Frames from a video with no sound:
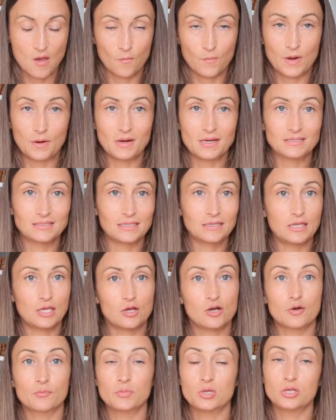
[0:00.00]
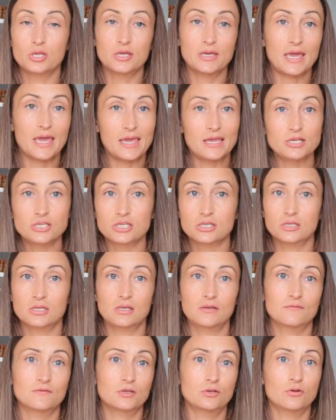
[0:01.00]
Whereas in their communication,
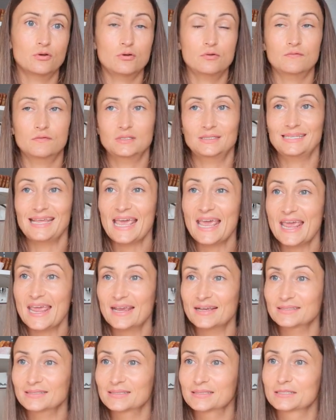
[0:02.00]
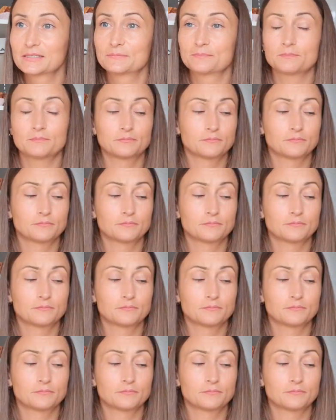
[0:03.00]
even over text,